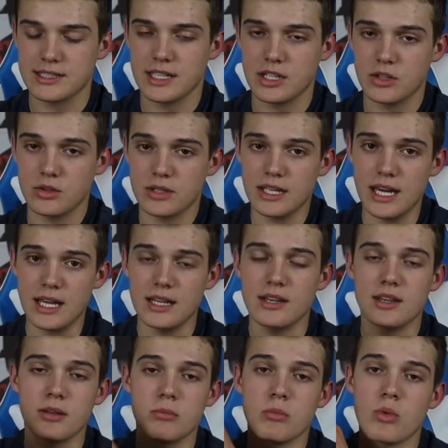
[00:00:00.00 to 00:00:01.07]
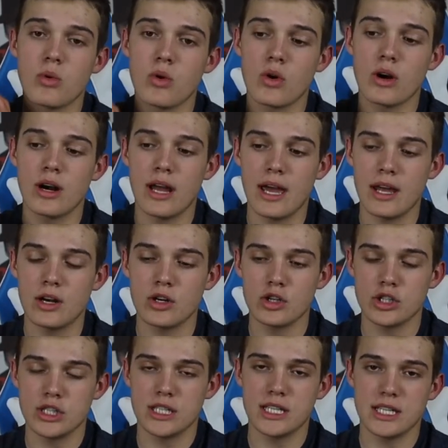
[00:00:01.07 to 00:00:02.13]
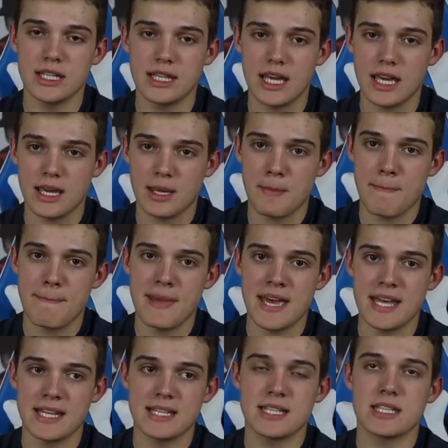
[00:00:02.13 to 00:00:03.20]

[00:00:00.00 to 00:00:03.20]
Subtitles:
that you get, the more energy they emit.